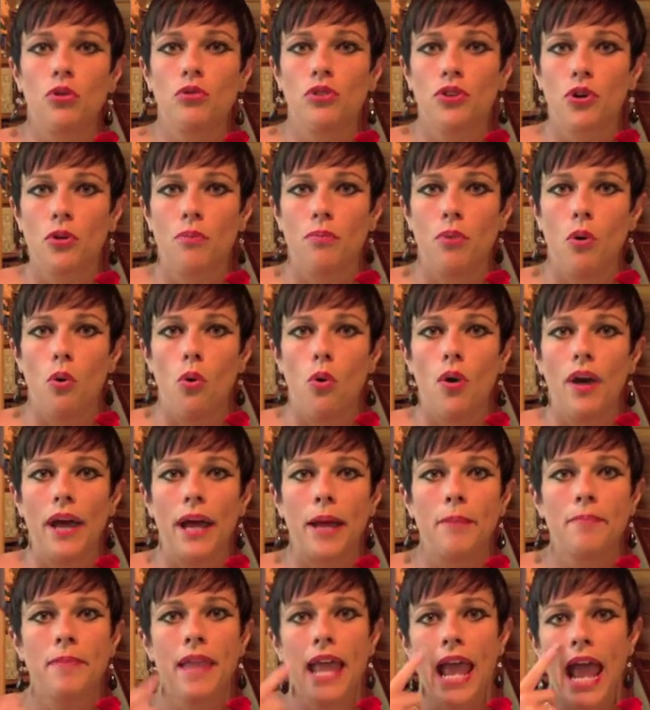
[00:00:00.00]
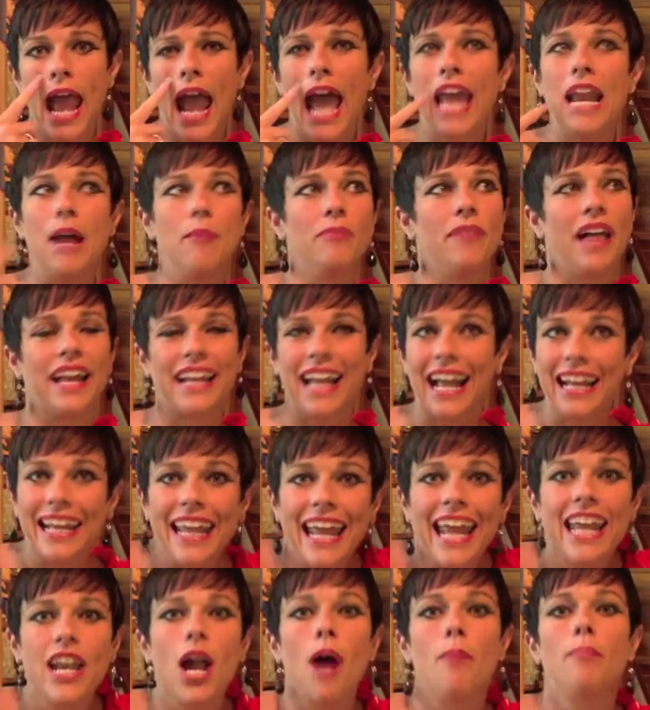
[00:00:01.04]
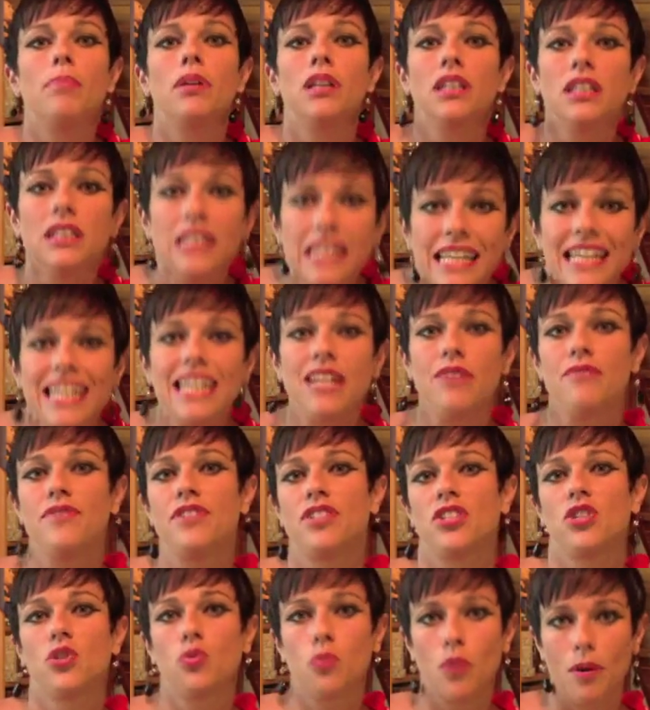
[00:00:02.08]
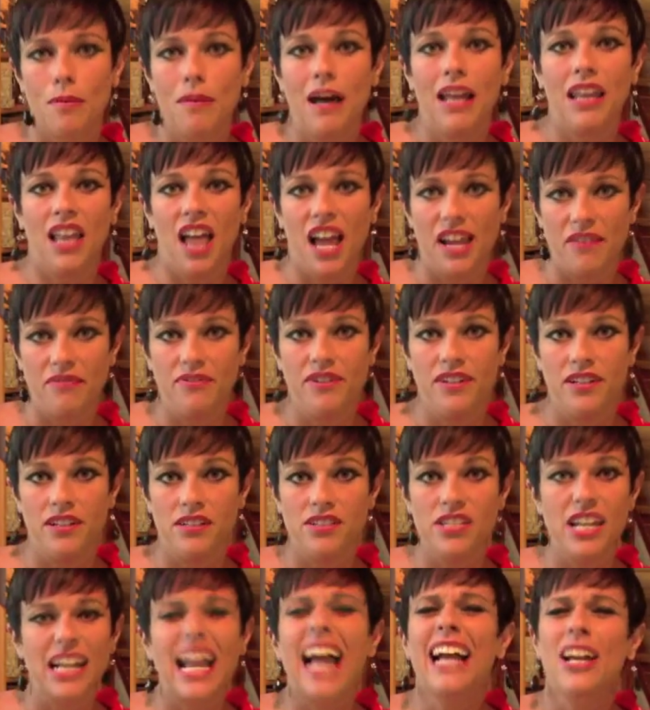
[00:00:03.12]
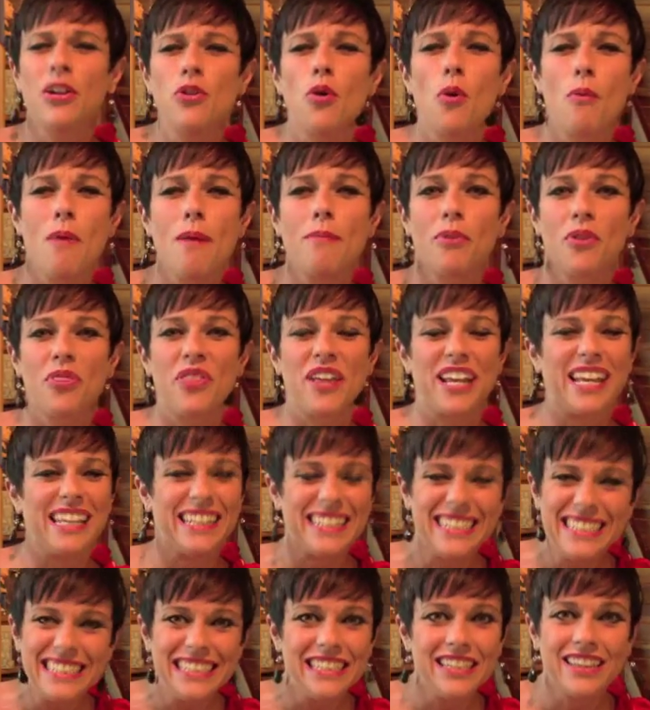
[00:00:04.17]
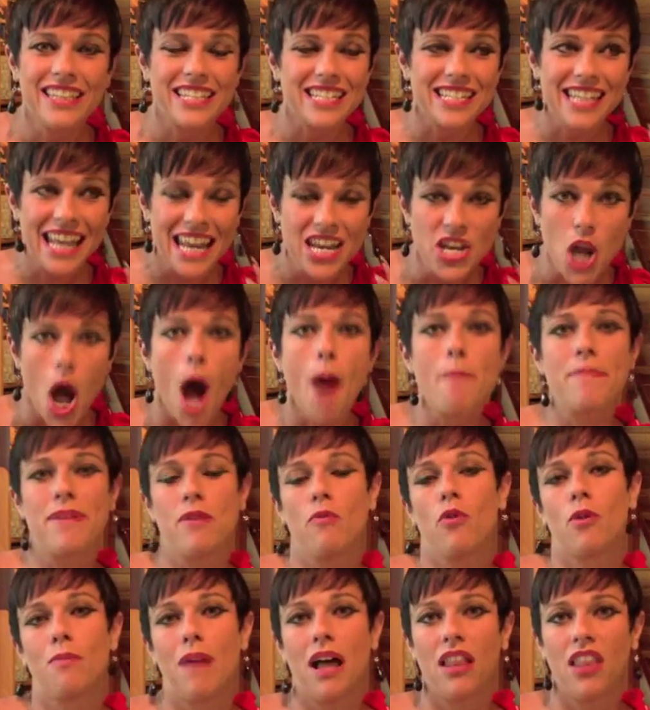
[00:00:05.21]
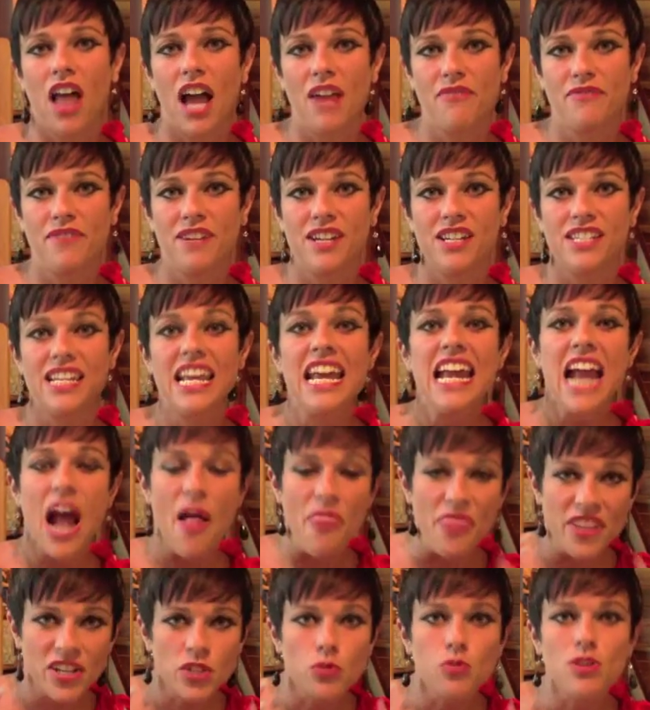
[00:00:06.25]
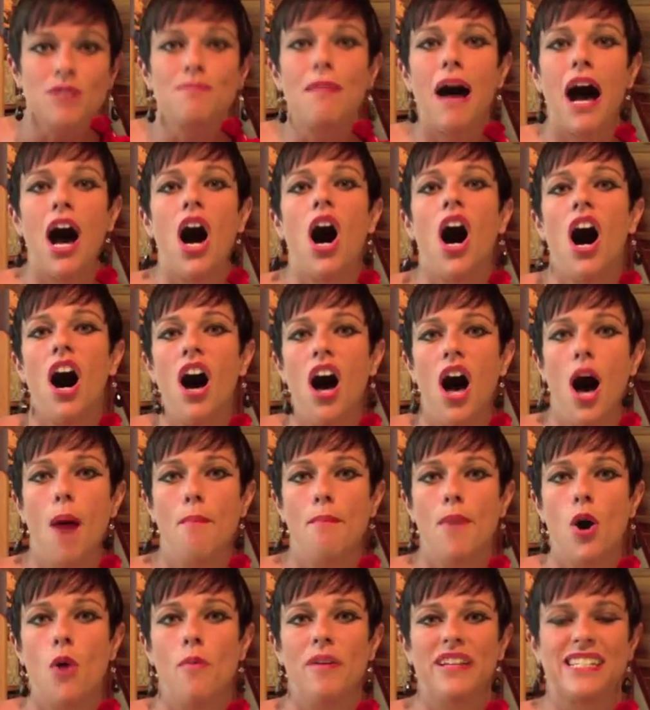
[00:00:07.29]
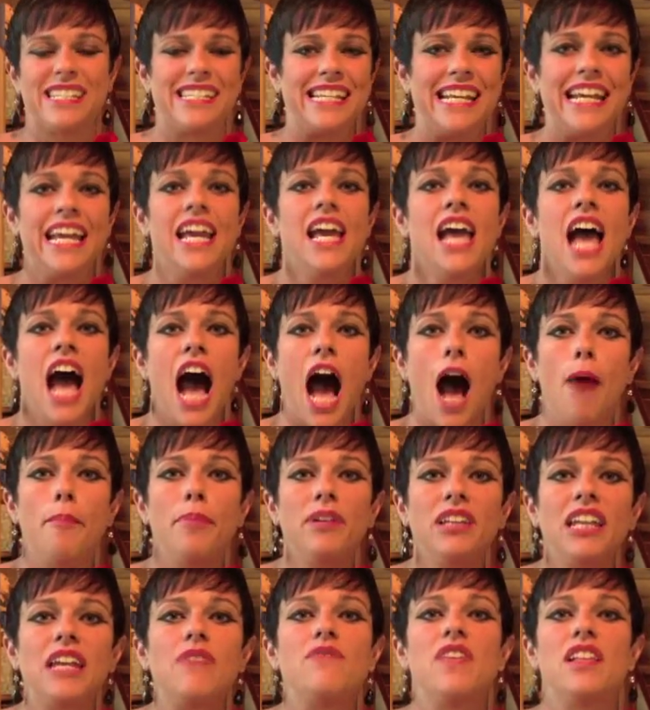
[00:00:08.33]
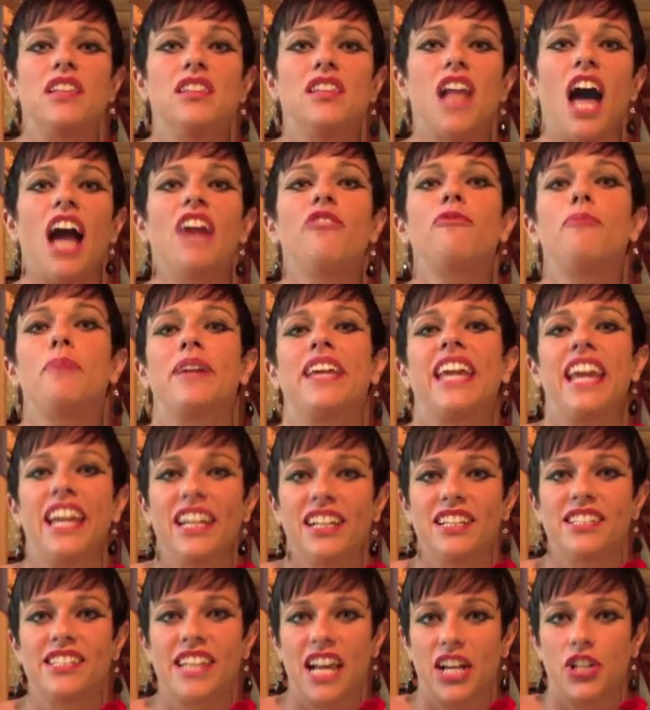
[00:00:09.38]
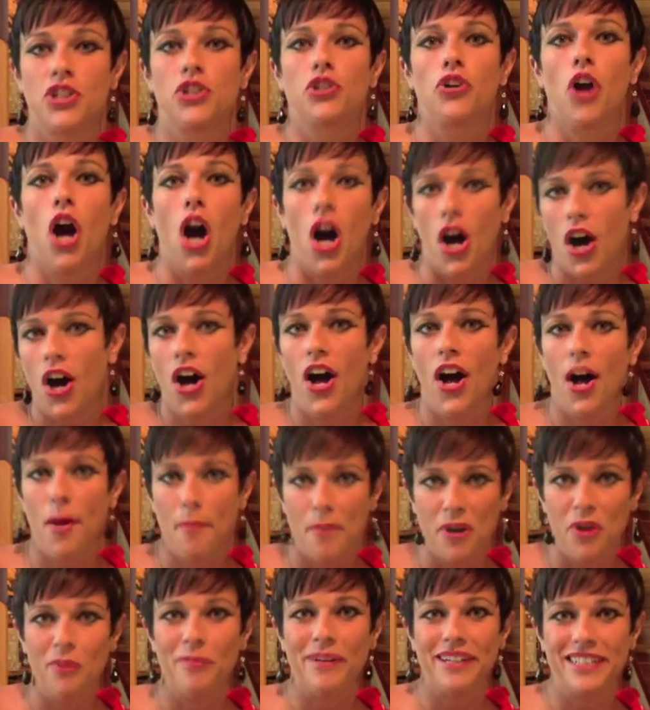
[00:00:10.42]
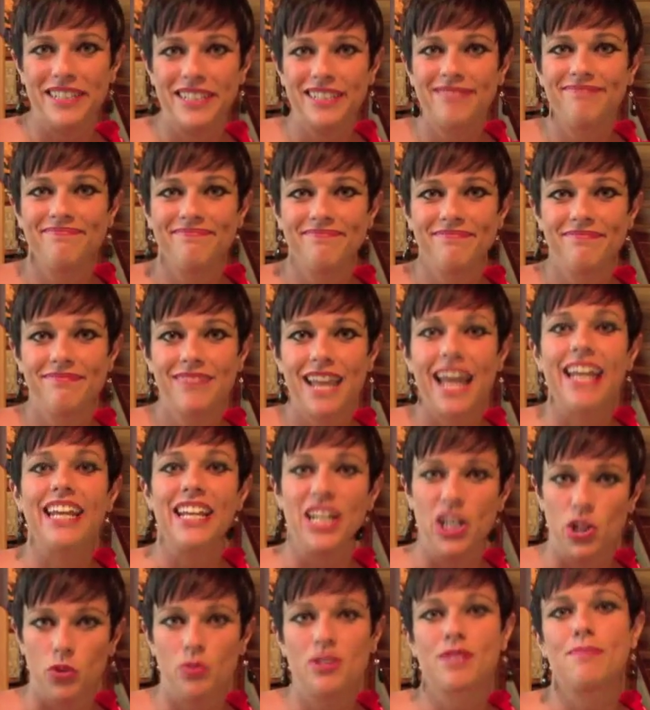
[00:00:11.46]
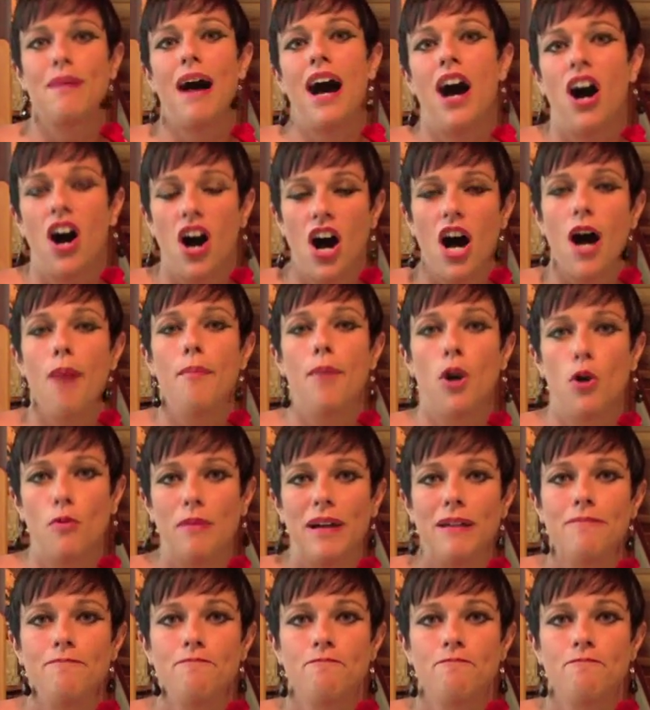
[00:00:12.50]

little boy. And I'm like, I cannot believe this is where my life is. Like, I can remember thinking, this cannot be where my life is. And this was my aha moment. See, I believe that life begins at your aha moment. And here was my aha moment.